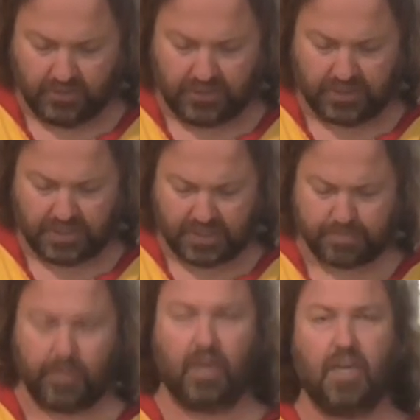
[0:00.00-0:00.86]
This
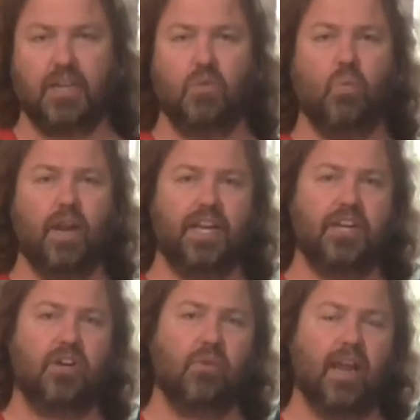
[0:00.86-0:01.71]
is by
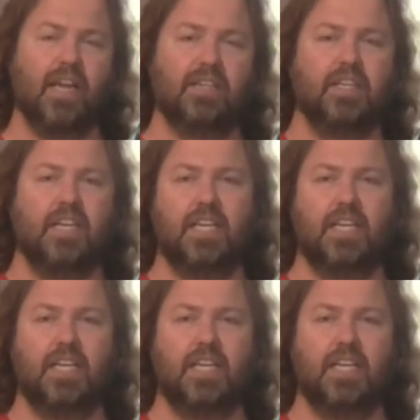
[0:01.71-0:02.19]
Wayne Grant.